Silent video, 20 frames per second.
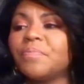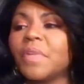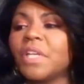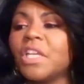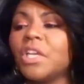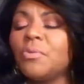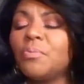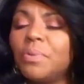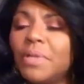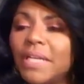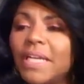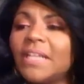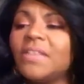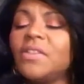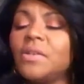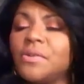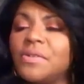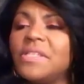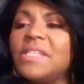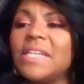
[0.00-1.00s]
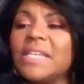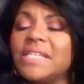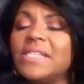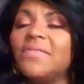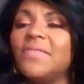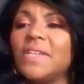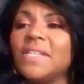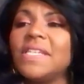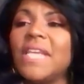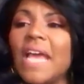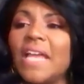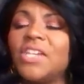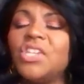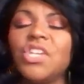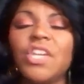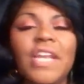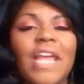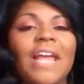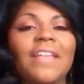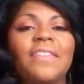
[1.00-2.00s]
you plant those seeds of
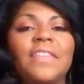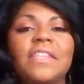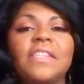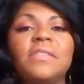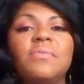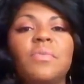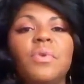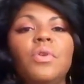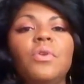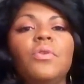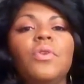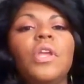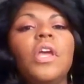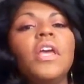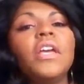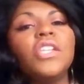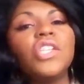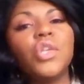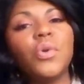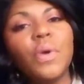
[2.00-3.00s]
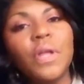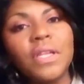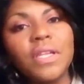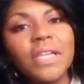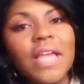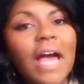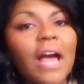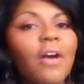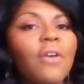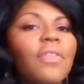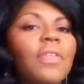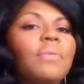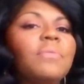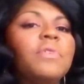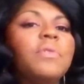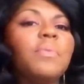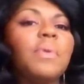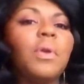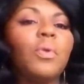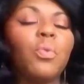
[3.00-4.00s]
intention at this moon to allow them
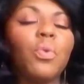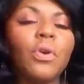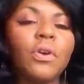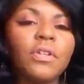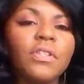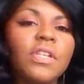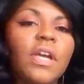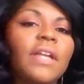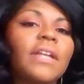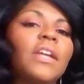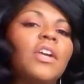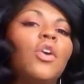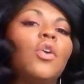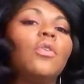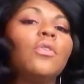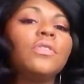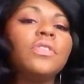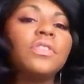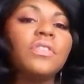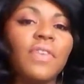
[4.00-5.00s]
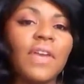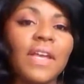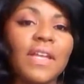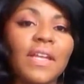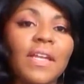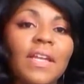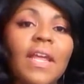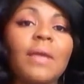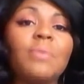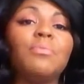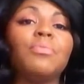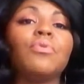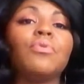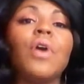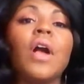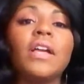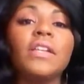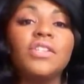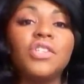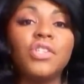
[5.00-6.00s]
to be worked on and cultivated and
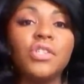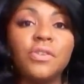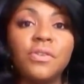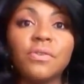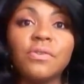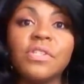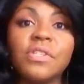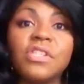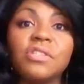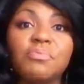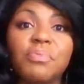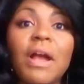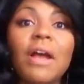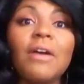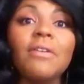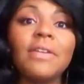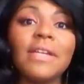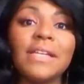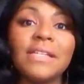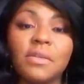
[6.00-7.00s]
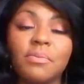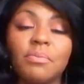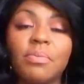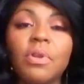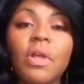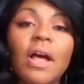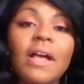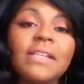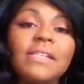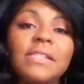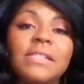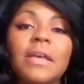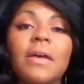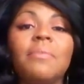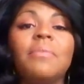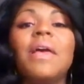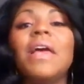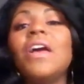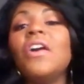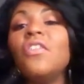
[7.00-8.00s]
brought to sprout and to
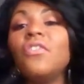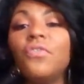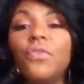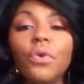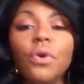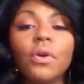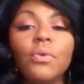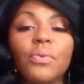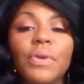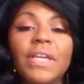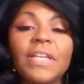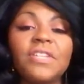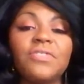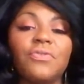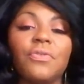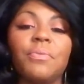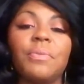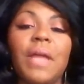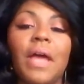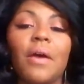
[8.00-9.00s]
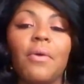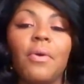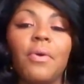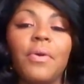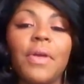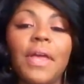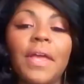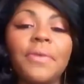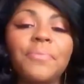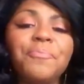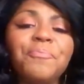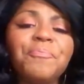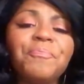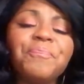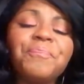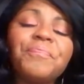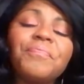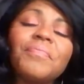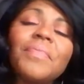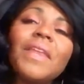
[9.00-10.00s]
blossom 4 weeks from now, okay?
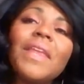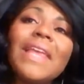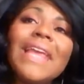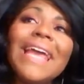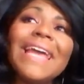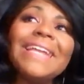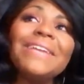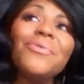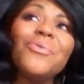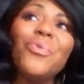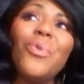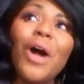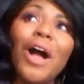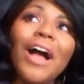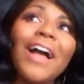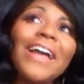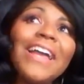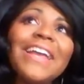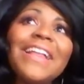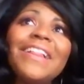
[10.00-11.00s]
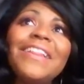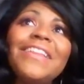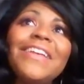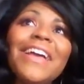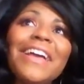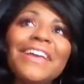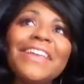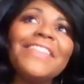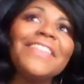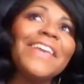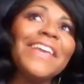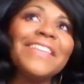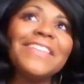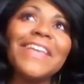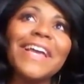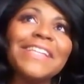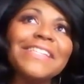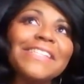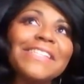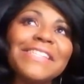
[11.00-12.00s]
And while I think
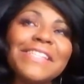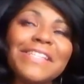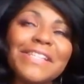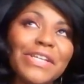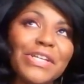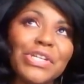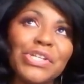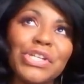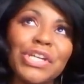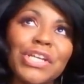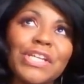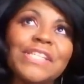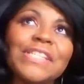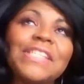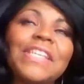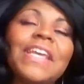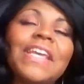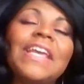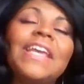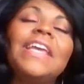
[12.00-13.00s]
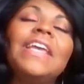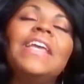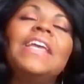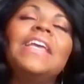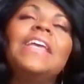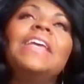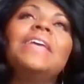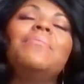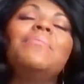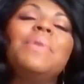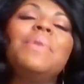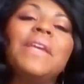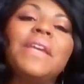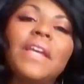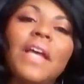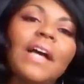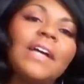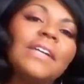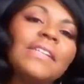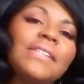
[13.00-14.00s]
that's delicious,
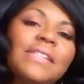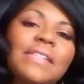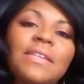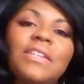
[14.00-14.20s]
because